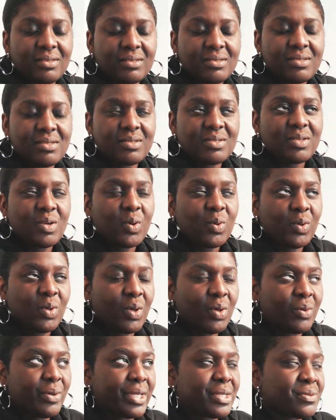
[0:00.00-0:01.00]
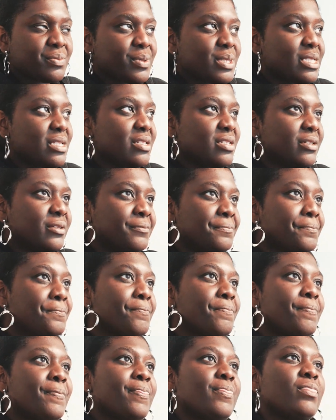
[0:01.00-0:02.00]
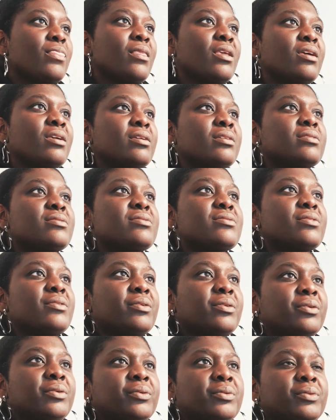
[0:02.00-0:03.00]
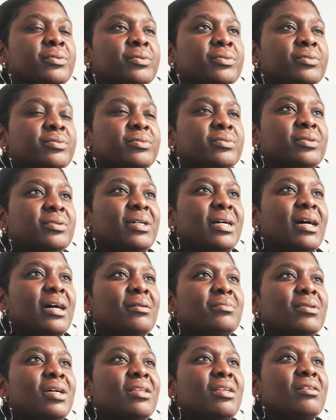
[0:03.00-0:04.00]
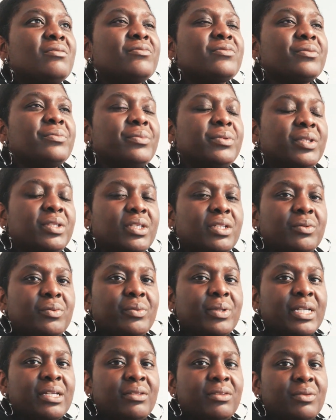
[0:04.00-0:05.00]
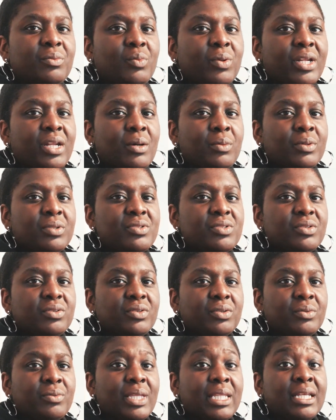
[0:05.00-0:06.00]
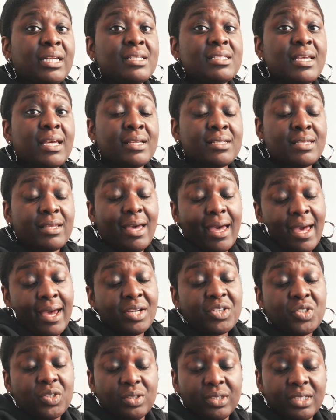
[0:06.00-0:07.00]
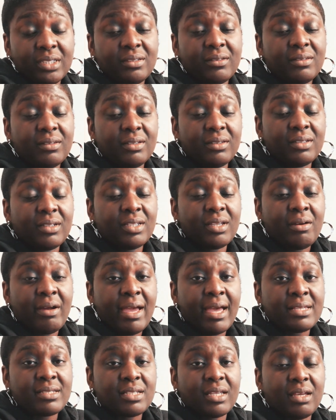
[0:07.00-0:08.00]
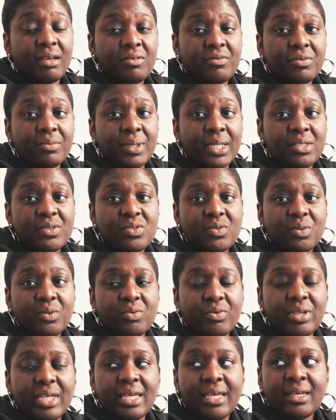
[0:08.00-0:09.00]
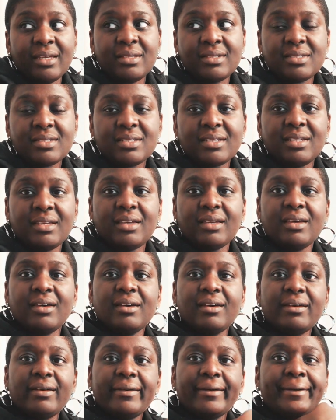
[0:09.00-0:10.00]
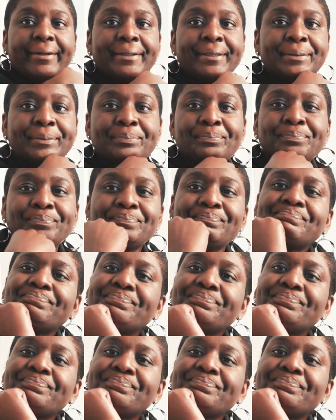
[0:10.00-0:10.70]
solo exposition. So I'm not unfamiliar with what I want to do, and that is actually the thing that they are asking of me, to create a